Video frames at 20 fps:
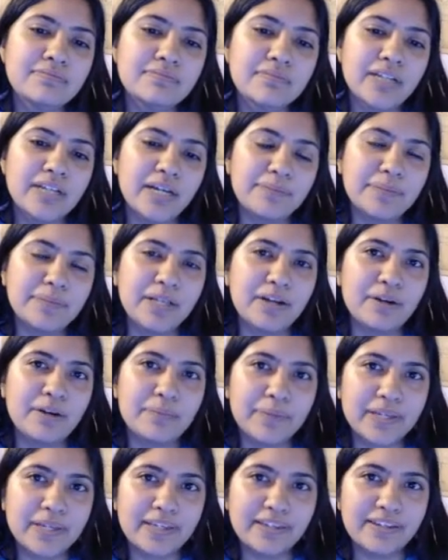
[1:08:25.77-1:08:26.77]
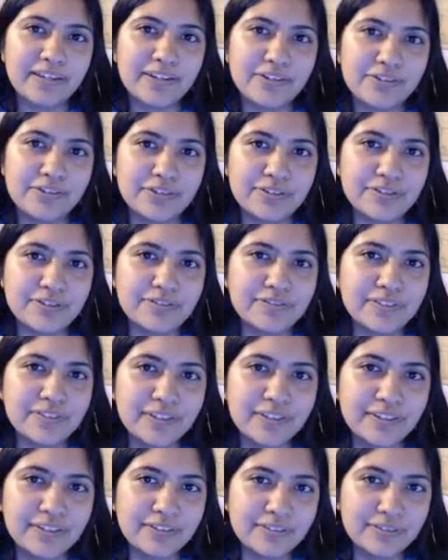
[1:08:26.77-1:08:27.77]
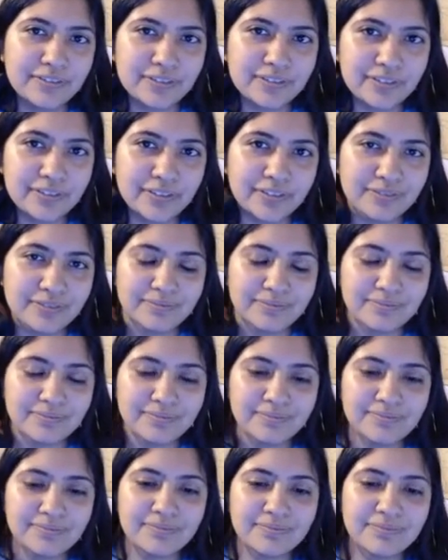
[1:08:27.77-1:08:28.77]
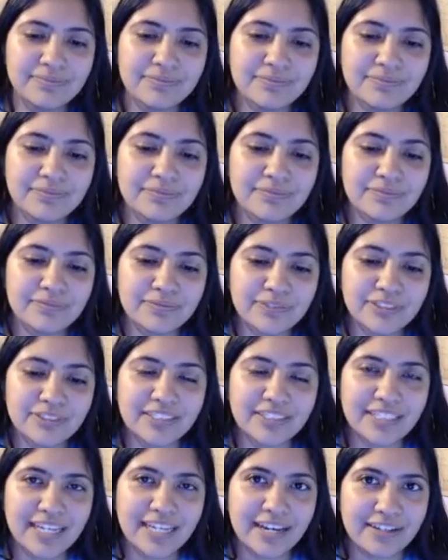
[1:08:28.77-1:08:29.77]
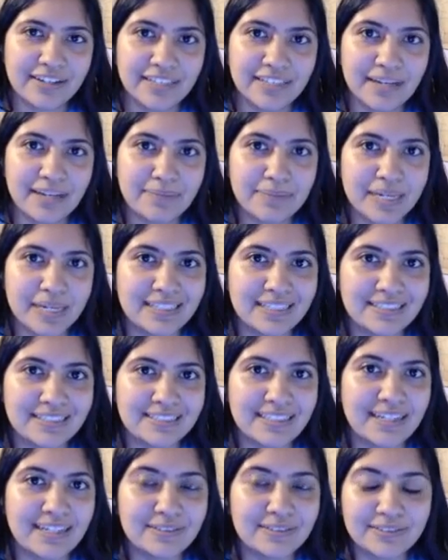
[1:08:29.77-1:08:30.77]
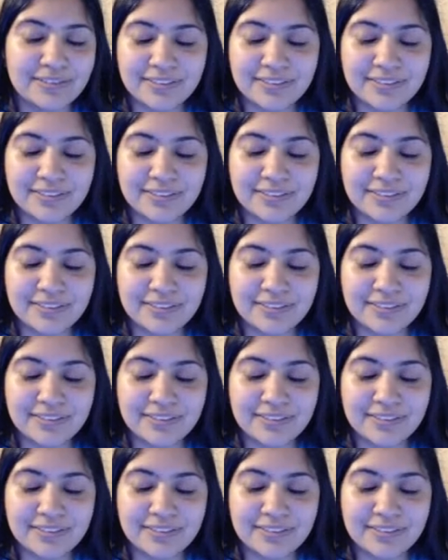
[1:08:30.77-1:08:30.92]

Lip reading: I plan on making hundreds of videos, so we'll see how that pans out.